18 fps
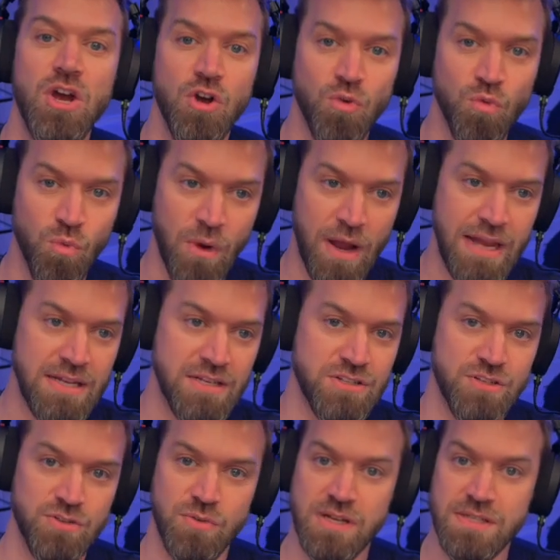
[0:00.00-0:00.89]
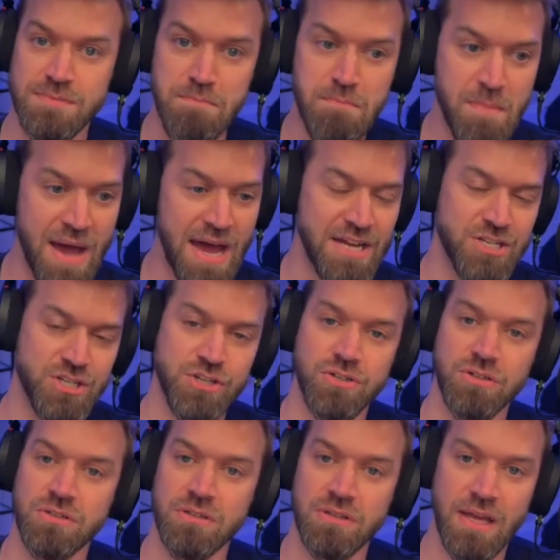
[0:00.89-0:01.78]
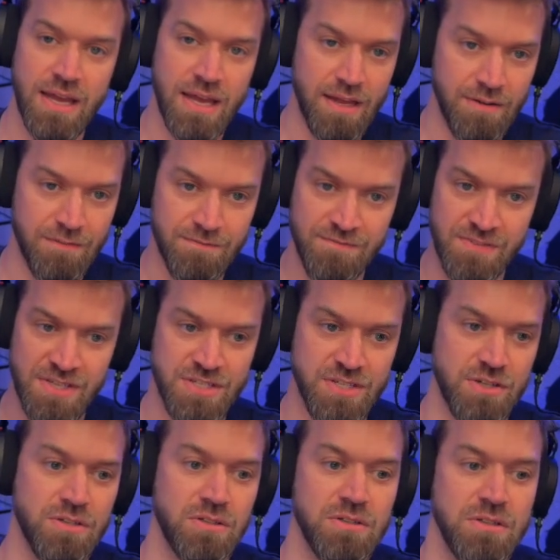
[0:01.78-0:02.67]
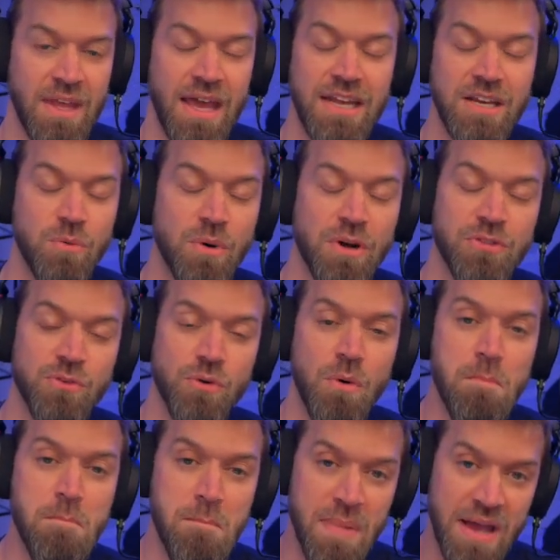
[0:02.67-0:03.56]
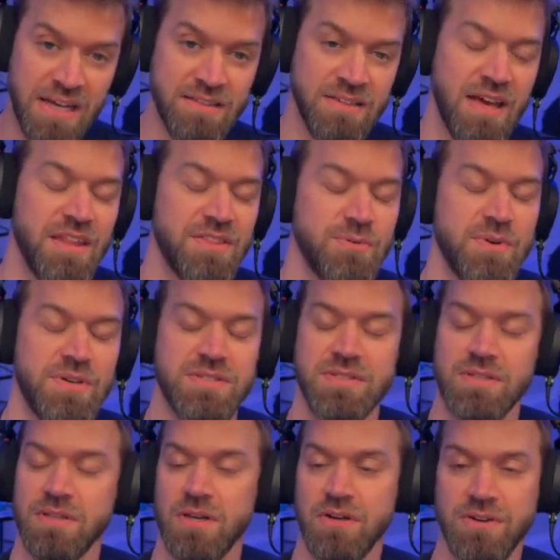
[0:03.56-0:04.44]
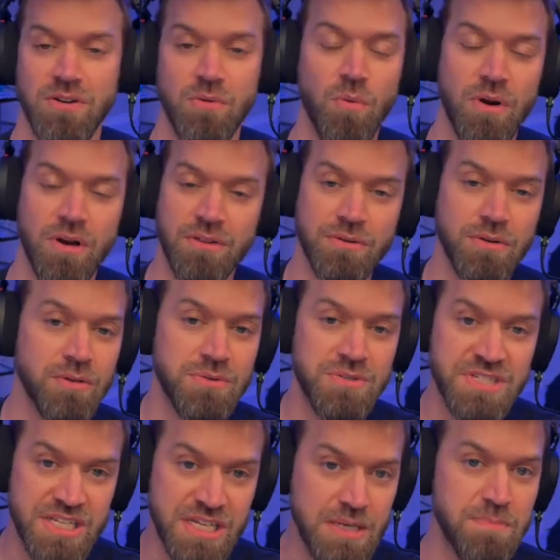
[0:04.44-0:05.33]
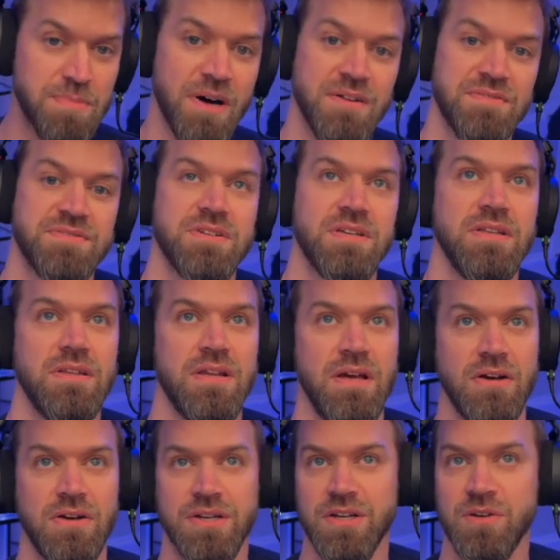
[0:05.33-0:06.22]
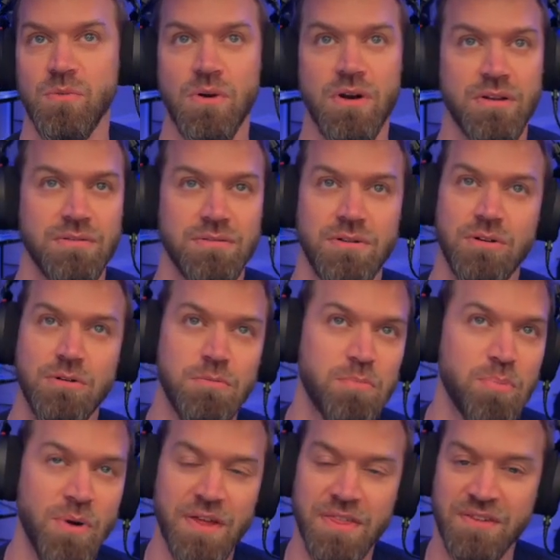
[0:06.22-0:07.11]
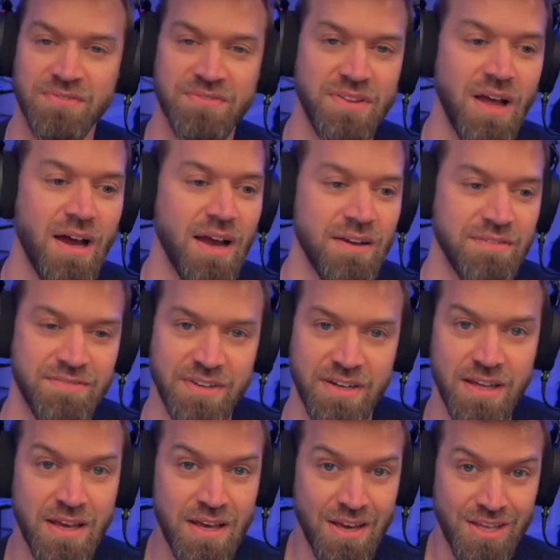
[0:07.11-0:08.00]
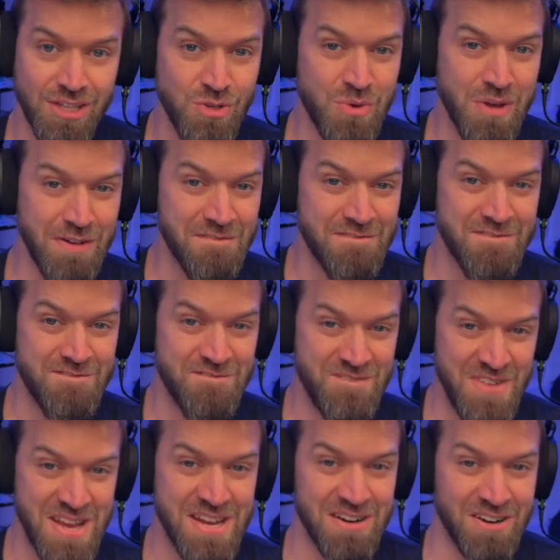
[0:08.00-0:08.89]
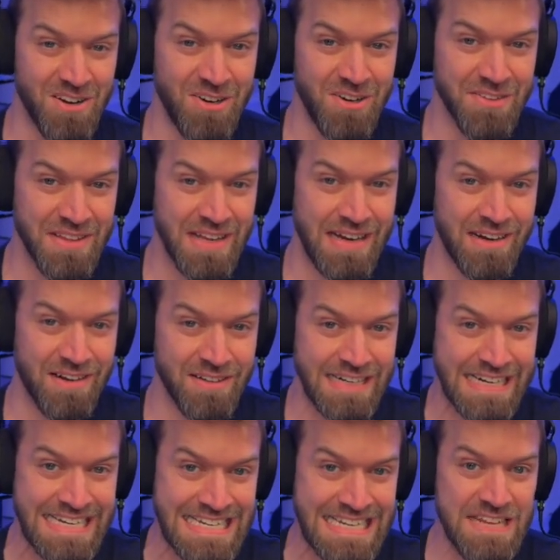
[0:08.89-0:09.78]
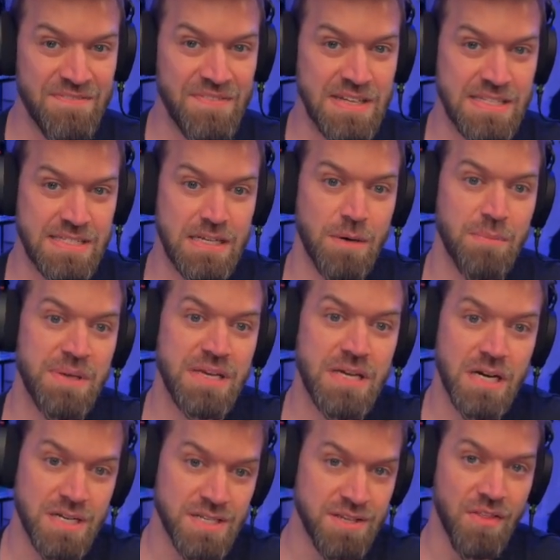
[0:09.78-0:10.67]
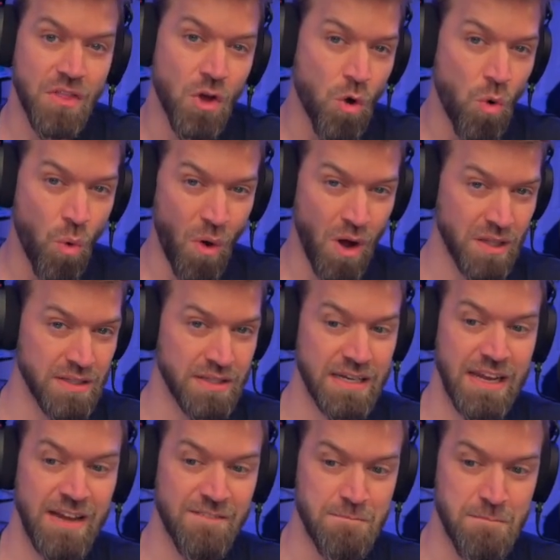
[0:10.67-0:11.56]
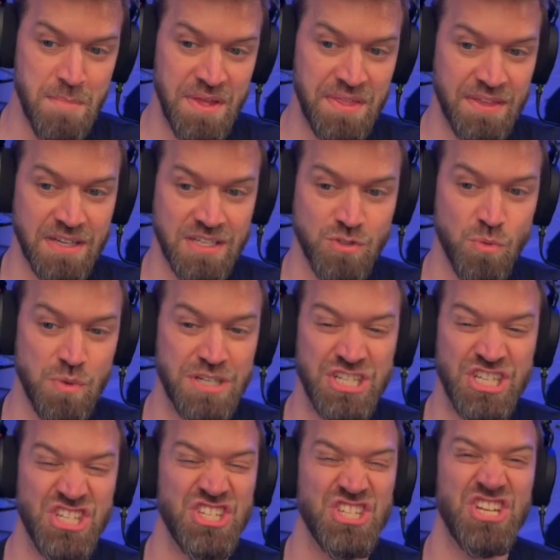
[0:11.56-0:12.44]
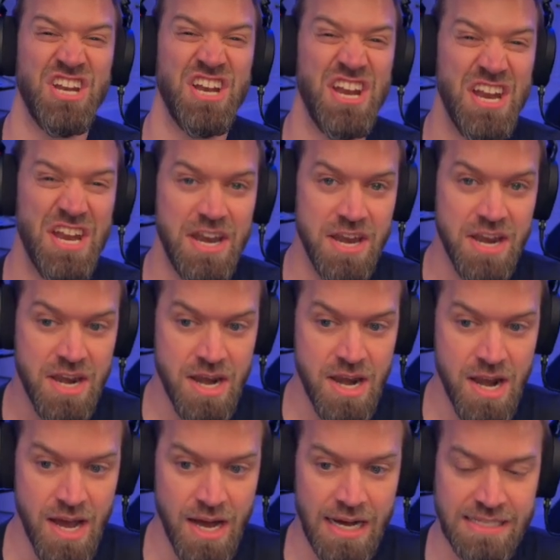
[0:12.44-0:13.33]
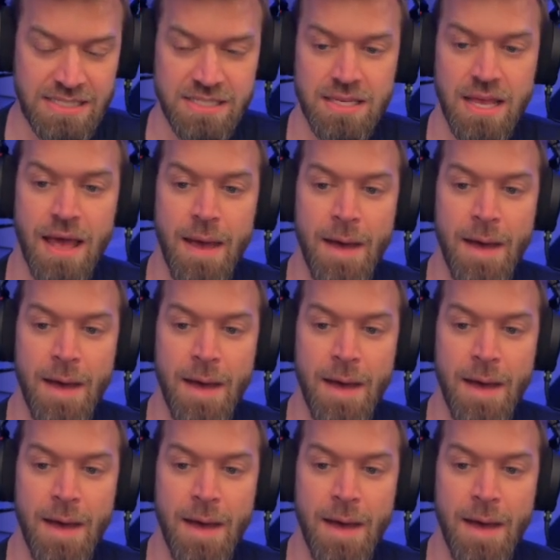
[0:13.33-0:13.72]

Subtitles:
ranged threats, magical and physical, and you want to throw melee threats in there, and you want to throw debuffs in there, and you want to throw Breath of Life, and you can fit all that on a defense now because of the quality of mythics, which is nuts.